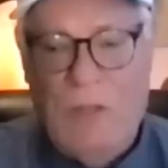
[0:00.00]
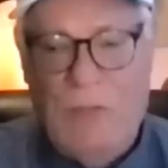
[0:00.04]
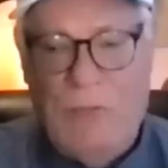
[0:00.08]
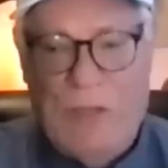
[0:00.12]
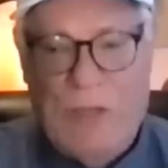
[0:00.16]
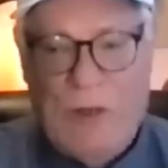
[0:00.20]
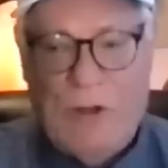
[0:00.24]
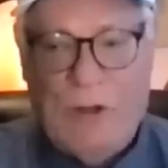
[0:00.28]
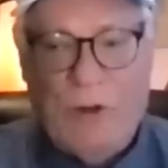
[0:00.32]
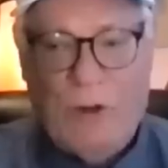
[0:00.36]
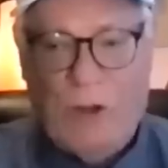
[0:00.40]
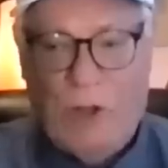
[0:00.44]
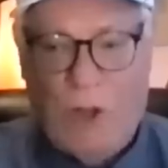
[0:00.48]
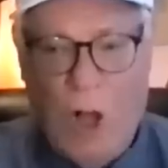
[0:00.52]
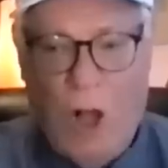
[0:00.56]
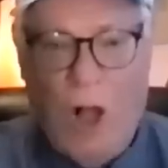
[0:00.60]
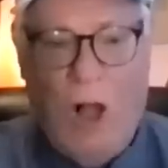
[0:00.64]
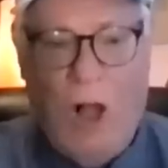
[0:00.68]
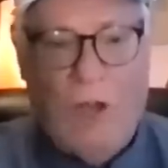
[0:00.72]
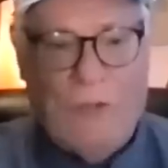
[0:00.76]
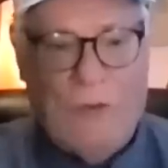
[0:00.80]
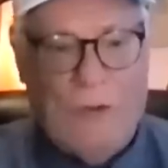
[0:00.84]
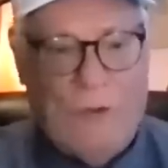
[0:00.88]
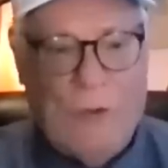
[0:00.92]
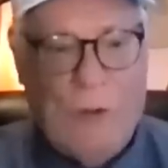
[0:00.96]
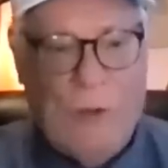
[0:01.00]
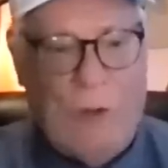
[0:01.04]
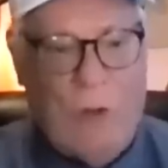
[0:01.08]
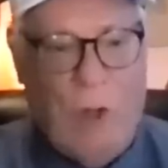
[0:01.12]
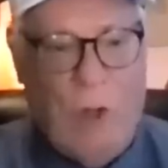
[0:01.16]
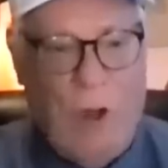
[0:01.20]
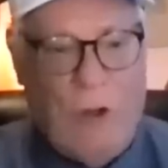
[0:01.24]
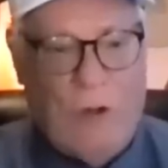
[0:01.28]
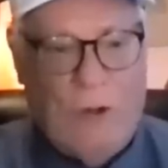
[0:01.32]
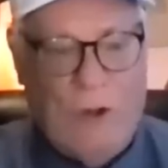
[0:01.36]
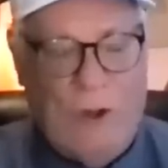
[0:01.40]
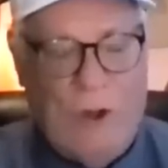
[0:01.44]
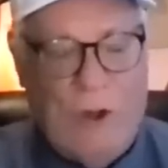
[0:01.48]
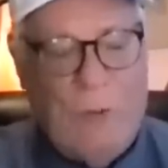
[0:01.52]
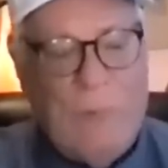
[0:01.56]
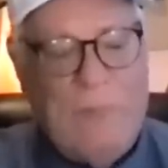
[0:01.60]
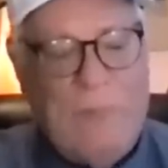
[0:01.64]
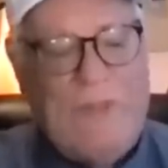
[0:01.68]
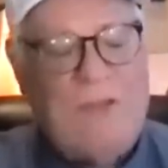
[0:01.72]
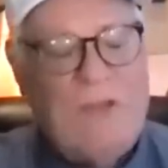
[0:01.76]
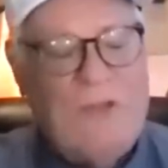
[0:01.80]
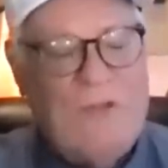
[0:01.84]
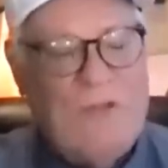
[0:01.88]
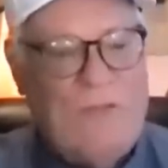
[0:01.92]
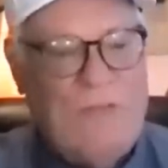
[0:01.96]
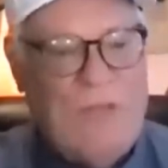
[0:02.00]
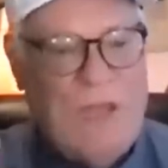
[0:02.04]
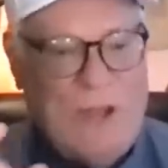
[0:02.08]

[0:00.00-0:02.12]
that are gone. They're no longer here because